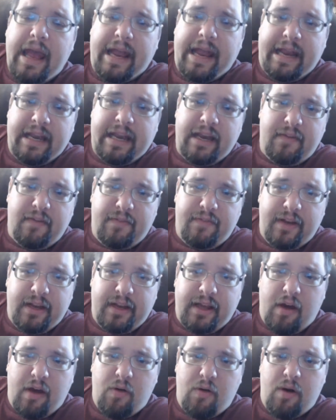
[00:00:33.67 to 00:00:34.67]
He did a
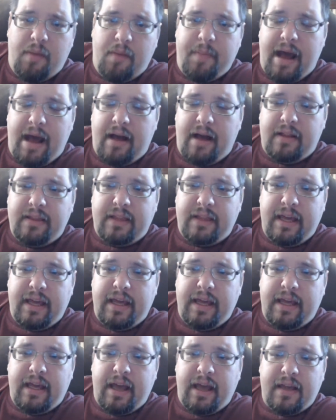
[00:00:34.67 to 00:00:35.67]
video about
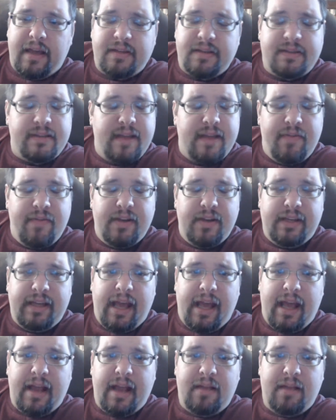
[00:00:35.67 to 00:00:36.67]
the 7
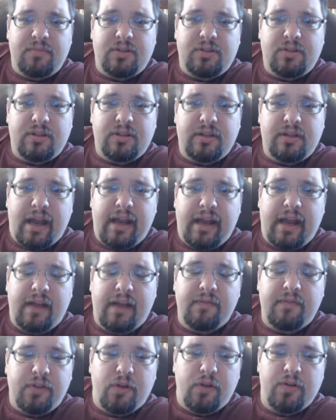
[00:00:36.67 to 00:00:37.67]
games that
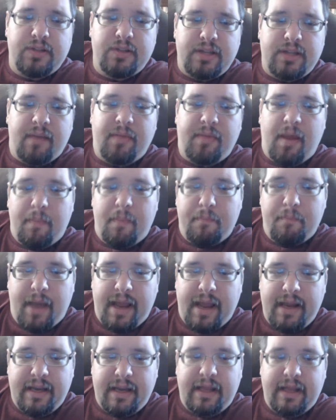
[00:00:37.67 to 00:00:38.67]
influenced him, that
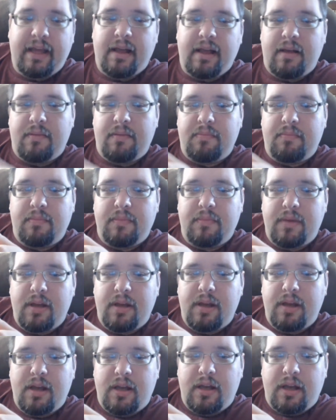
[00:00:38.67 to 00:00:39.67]
made him
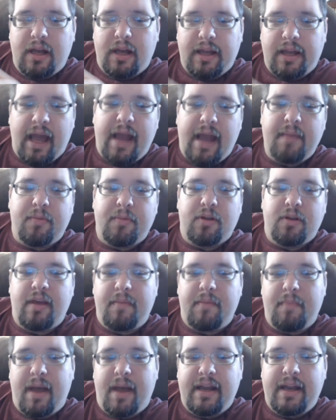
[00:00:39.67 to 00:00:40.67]
a gamer,
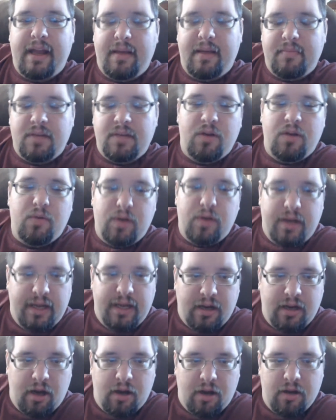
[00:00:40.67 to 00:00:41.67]
that made him do what
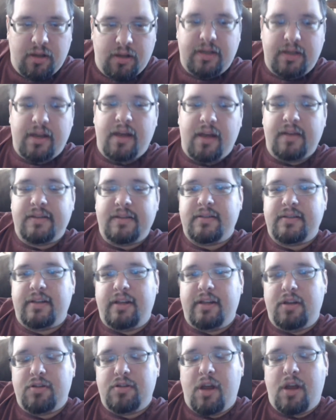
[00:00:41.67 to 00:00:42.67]
he currently does as a
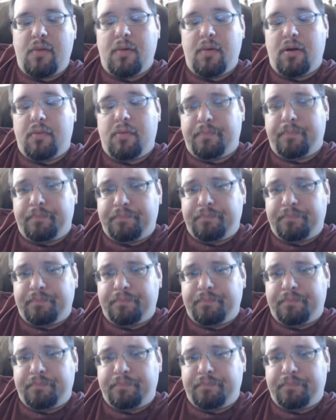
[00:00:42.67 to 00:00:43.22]
YouTuber.